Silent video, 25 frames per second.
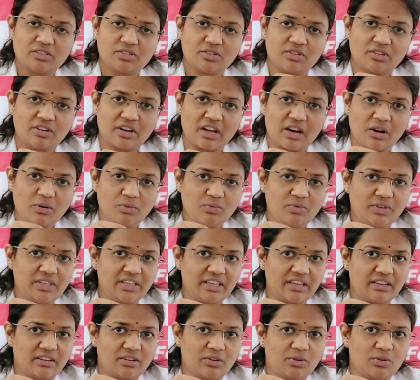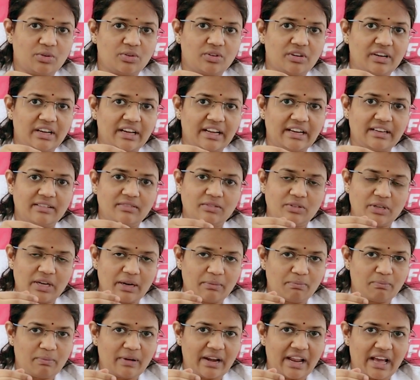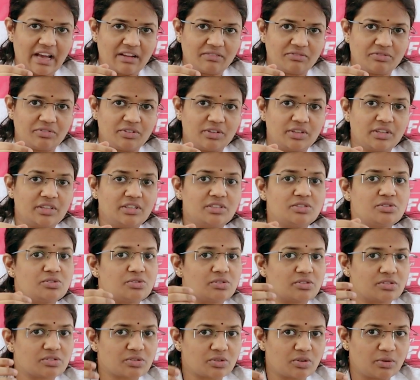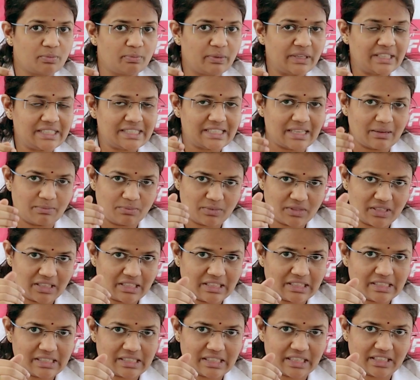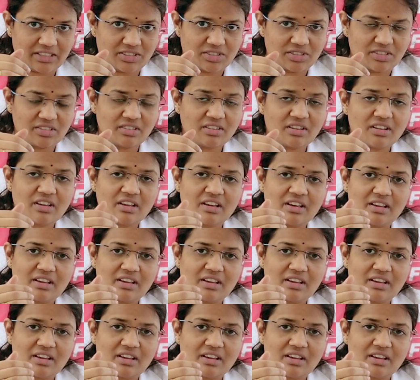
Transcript: so now we can go ahead and plan for hysteroscopic septal dissection